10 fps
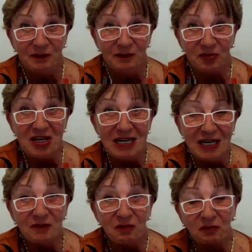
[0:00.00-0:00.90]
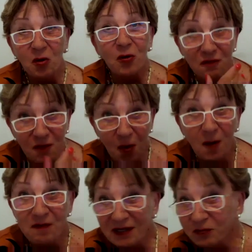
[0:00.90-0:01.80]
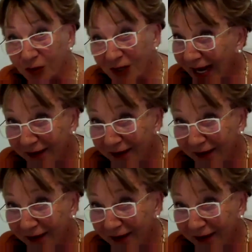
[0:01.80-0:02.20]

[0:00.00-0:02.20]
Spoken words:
really confirmed that what I have